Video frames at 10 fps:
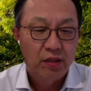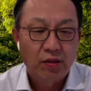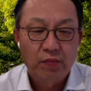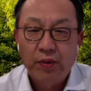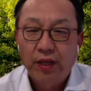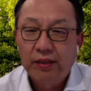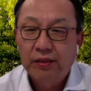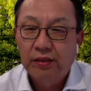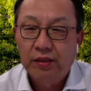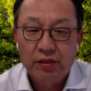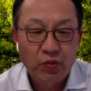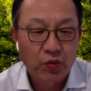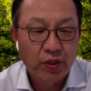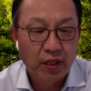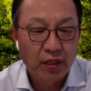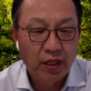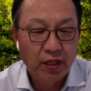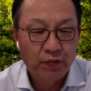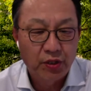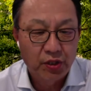the past
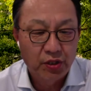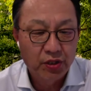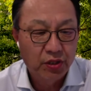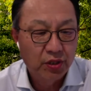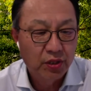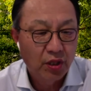3.5 years